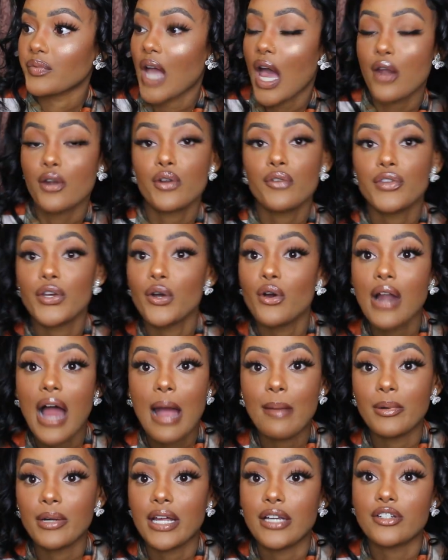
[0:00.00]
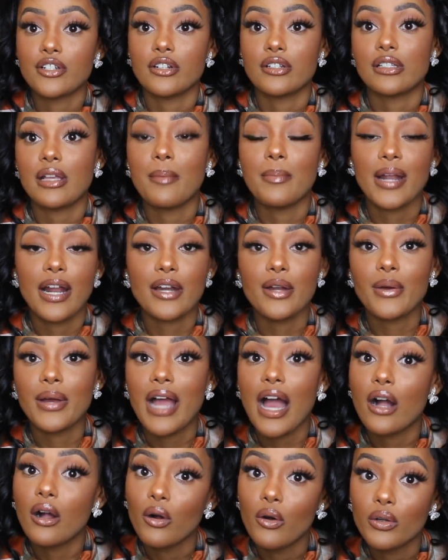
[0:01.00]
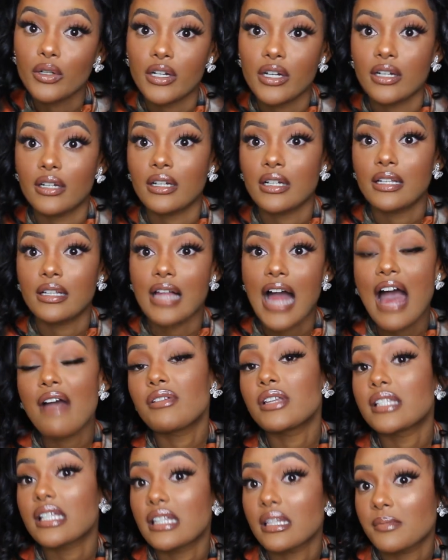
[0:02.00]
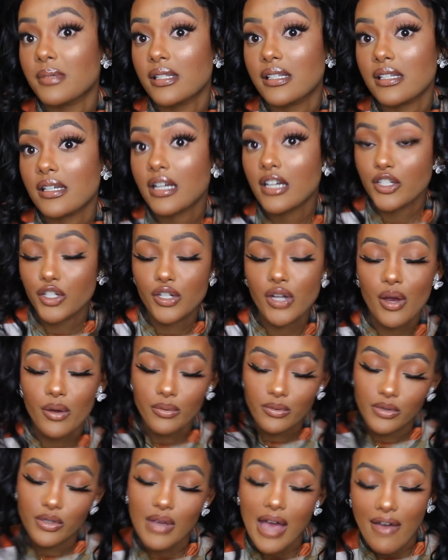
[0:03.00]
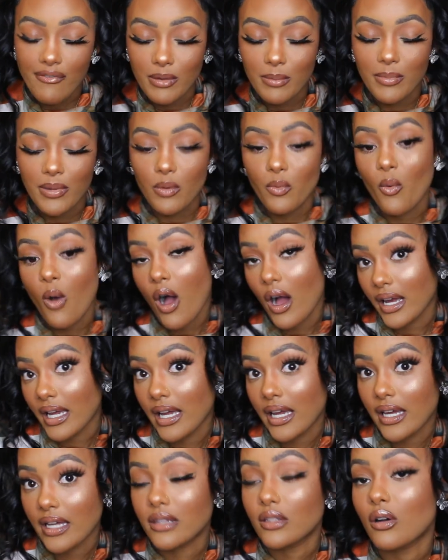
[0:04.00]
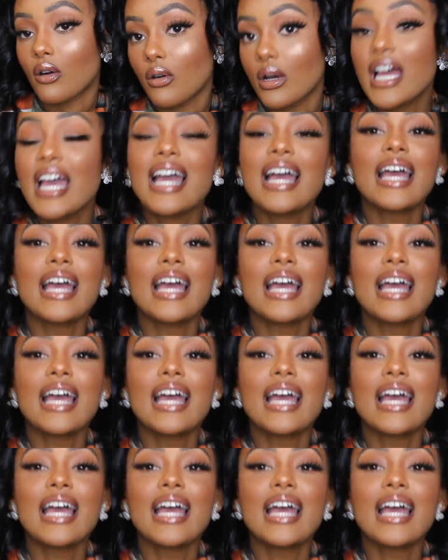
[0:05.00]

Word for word: I don't know if they go on hibernation or something, but I know it got colder. I haven't seen them, because you know, you haven't been walking in the cold.